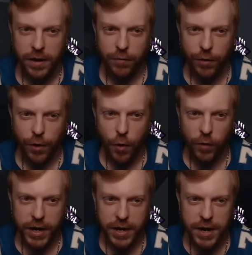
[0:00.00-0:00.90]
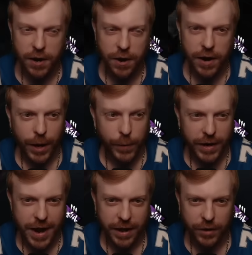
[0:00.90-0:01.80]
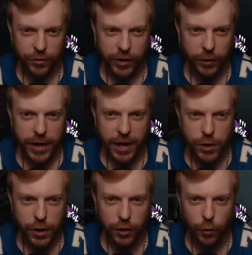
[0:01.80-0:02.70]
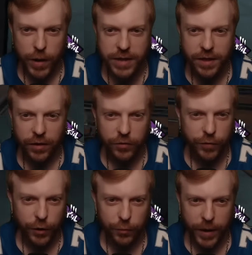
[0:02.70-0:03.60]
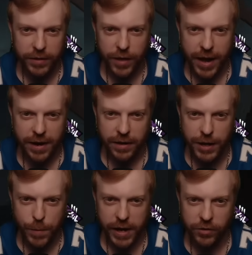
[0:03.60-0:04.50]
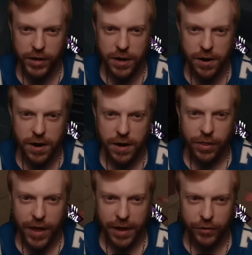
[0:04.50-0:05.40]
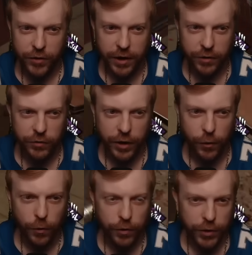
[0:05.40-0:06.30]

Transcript: If we were over here and we had not hit a single yet, you could greed this if they respect that, and you make it to here, that is hitting a single.